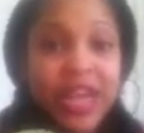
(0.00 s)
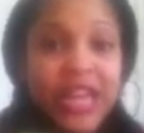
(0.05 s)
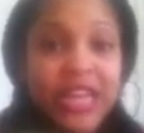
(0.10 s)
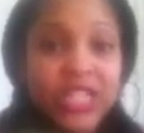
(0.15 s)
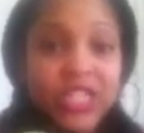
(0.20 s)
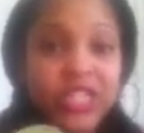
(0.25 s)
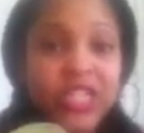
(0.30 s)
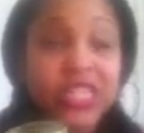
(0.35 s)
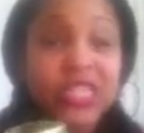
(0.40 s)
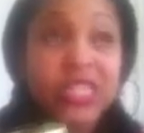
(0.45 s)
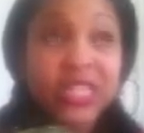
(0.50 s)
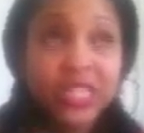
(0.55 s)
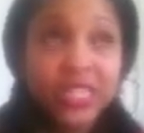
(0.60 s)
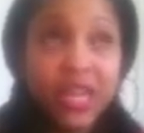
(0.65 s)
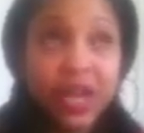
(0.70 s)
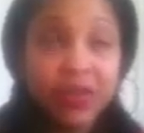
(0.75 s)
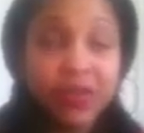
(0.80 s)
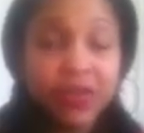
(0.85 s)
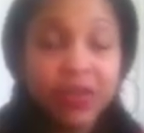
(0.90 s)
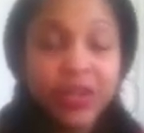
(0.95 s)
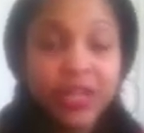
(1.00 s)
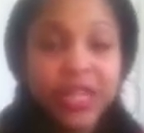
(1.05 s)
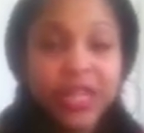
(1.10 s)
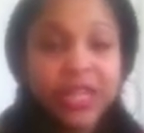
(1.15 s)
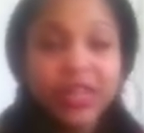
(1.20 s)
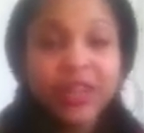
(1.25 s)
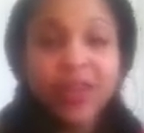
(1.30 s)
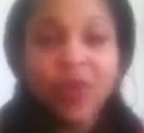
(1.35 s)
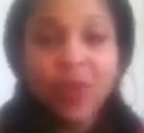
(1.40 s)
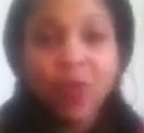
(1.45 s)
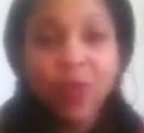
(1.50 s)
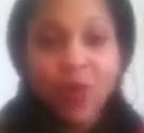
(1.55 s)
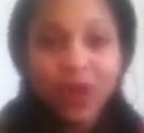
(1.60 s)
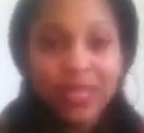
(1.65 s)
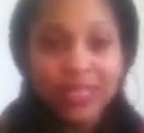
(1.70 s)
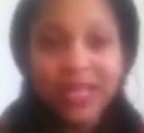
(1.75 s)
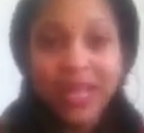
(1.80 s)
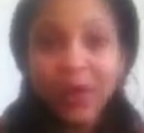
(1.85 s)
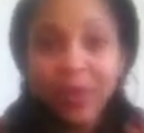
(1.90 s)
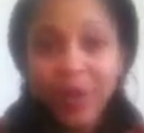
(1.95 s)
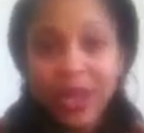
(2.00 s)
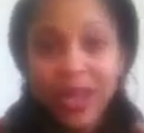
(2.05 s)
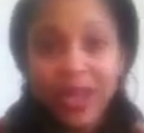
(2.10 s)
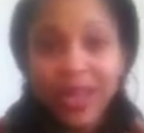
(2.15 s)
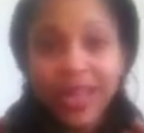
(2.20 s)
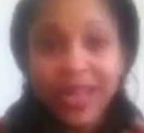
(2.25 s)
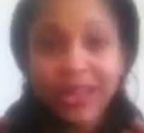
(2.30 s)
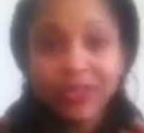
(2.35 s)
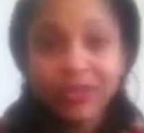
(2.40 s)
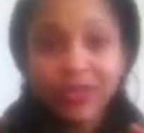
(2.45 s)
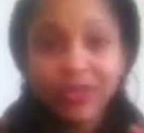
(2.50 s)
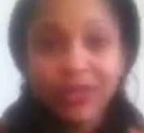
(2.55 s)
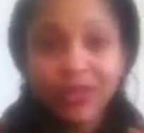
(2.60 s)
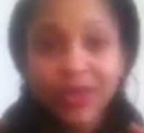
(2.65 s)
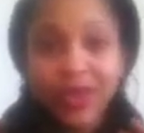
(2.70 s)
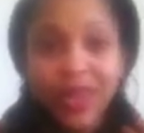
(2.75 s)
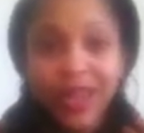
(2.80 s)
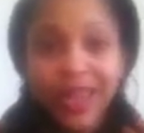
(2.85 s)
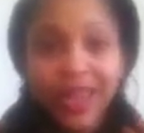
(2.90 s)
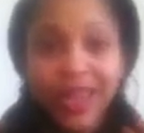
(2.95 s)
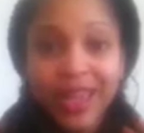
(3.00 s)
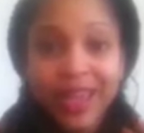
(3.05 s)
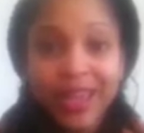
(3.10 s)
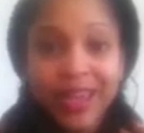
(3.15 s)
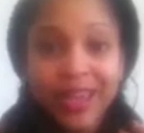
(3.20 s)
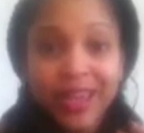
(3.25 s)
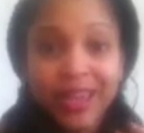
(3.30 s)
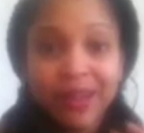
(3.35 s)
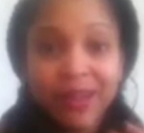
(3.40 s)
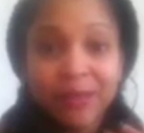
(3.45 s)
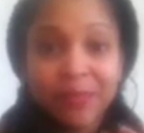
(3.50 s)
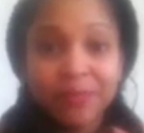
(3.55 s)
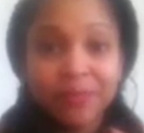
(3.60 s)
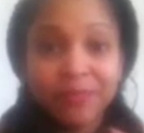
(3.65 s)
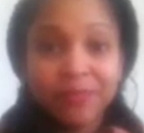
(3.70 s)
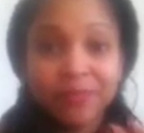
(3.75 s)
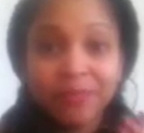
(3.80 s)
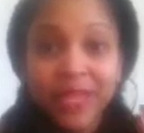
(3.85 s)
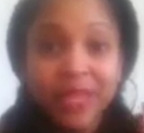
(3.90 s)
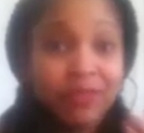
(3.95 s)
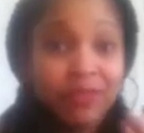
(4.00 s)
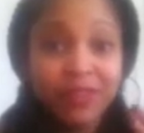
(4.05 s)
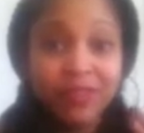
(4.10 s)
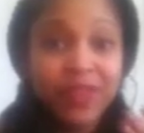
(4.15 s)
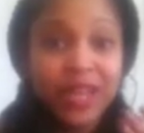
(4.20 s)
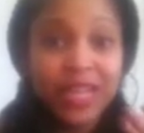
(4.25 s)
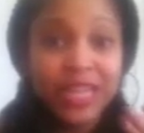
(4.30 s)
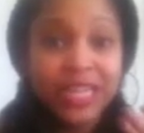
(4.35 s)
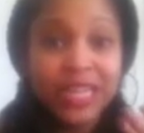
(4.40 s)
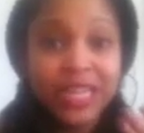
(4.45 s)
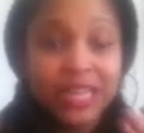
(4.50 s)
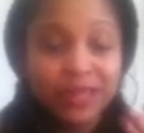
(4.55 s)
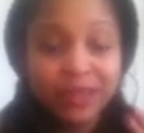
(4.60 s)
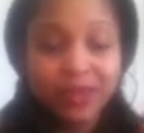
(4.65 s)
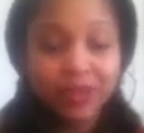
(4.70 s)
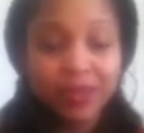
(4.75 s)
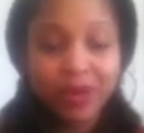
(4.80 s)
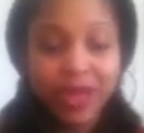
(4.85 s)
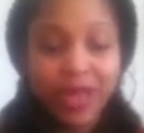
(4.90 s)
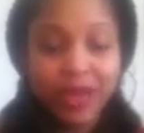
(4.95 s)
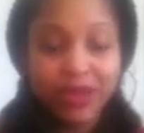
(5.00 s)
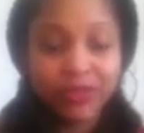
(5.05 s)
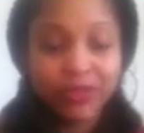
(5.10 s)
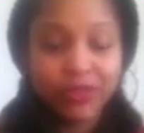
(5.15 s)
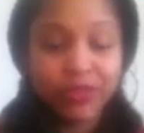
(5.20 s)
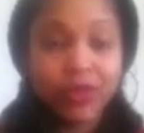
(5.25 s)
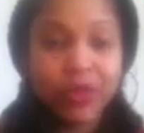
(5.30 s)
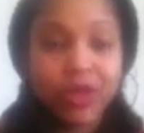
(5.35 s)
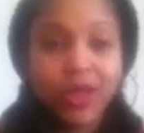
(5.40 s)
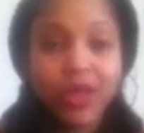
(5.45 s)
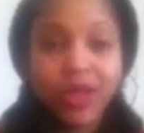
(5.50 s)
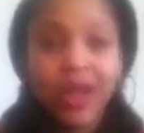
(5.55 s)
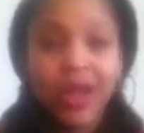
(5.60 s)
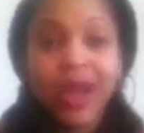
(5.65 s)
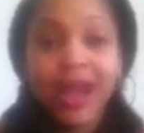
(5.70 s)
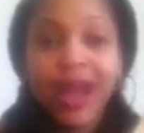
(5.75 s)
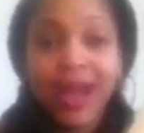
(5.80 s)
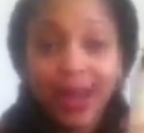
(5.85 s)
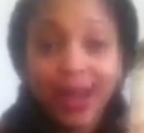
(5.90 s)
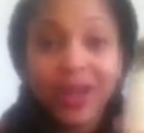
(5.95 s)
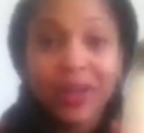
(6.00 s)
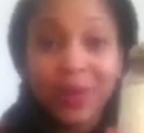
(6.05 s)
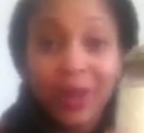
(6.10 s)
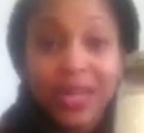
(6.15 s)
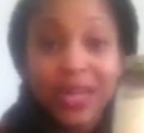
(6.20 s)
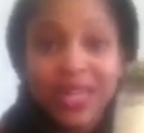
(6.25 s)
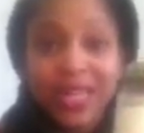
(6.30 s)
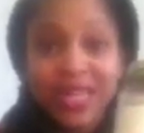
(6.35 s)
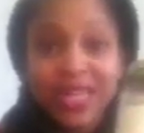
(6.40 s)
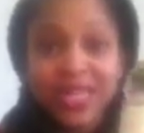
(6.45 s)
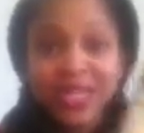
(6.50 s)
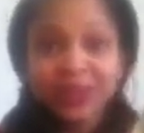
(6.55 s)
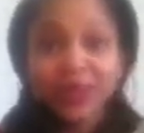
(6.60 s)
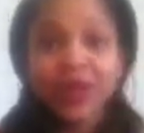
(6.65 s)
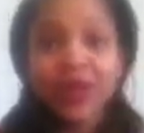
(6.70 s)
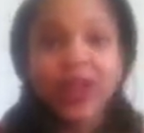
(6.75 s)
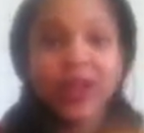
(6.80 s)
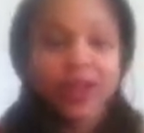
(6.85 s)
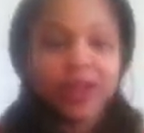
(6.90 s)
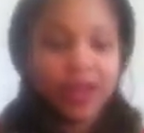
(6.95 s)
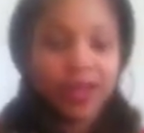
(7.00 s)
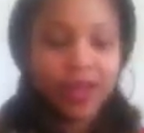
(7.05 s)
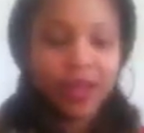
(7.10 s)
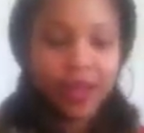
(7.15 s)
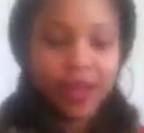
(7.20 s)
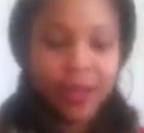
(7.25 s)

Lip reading: I just discovered it once I went natural, and even if I didn't go natural, I know I need this product.